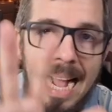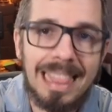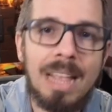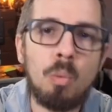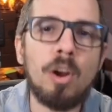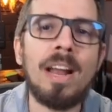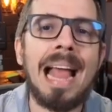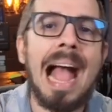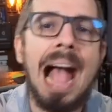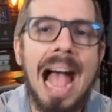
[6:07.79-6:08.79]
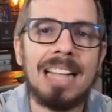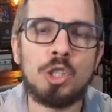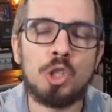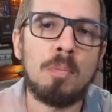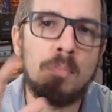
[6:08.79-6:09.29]
And then we're going to add
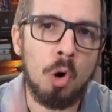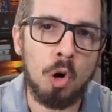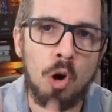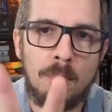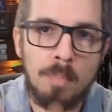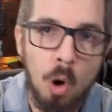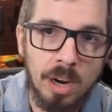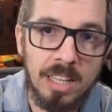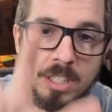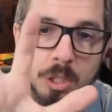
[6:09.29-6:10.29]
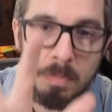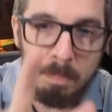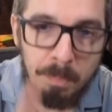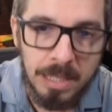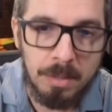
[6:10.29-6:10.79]
some more components to
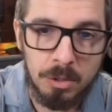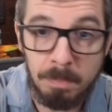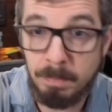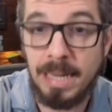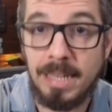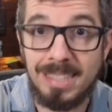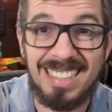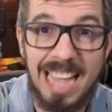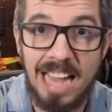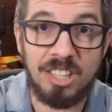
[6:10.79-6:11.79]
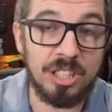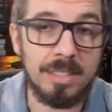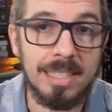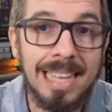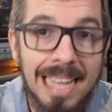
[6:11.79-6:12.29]
build to make this
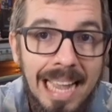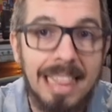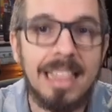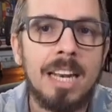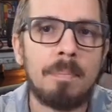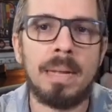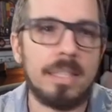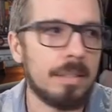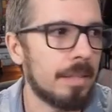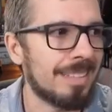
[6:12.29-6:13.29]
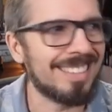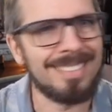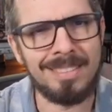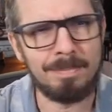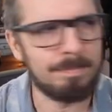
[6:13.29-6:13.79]
agent a little bit,
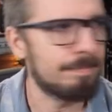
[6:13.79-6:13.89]
let's